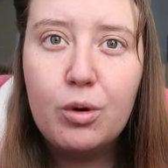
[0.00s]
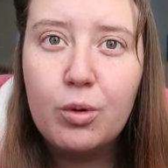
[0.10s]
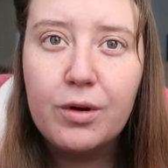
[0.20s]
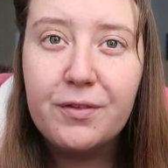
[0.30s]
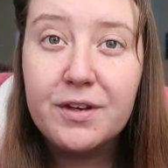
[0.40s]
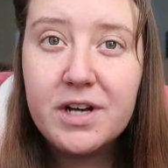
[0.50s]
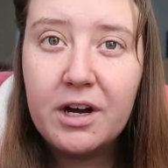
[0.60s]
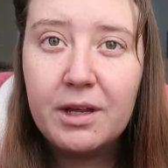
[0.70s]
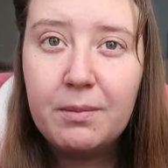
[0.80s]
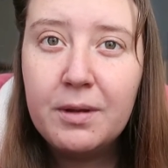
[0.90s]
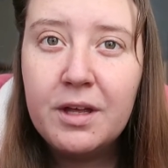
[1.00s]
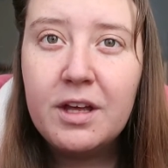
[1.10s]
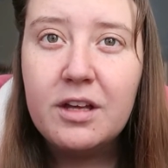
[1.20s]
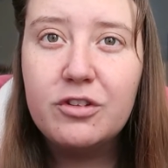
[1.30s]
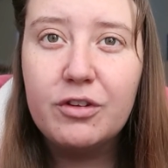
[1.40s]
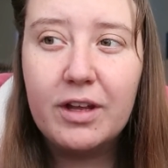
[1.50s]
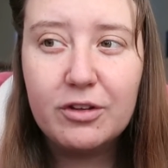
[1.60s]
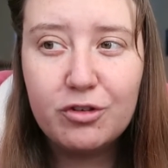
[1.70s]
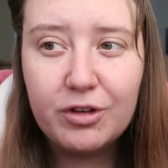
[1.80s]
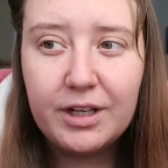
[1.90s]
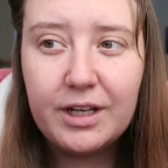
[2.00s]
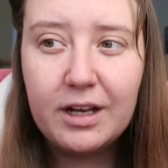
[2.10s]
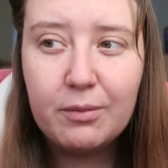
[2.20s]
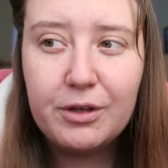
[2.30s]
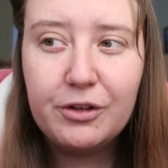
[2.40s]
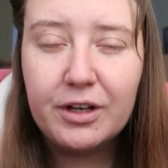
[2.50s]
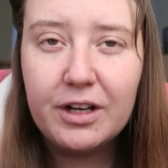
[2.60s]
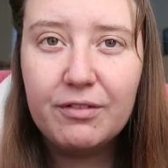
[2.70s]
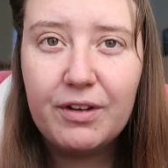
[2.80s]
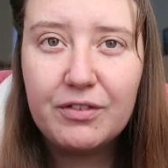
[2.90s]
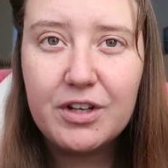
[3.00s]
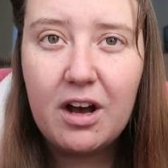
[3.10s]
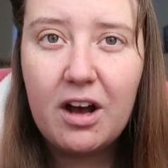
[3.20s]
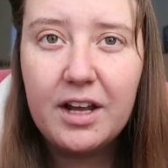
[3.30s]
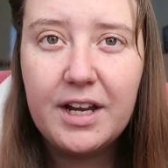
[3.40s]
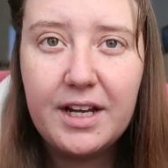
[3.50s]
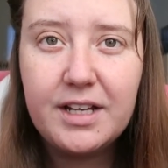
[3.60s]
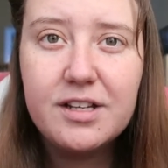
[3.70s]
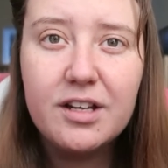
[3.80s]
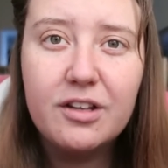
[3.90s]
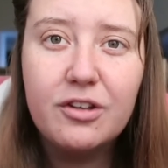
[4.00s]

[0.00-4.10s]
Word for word: all of the time so that's tricky like when you kind of have to hide